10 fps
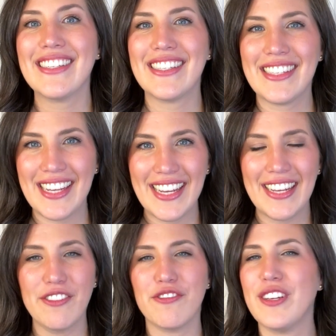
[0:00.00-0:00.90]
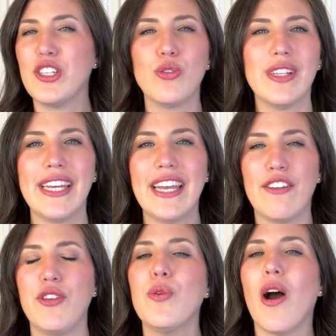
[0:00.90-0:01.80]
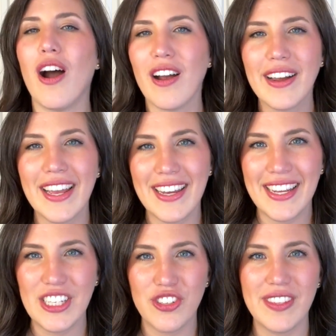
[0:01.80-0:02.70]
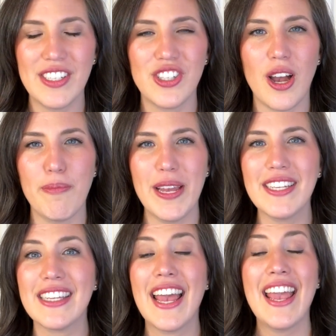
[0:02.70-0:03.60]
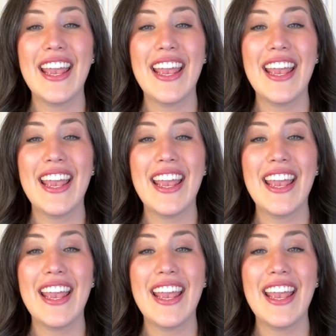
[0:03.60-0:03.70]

see visually if you are hitting each of these topics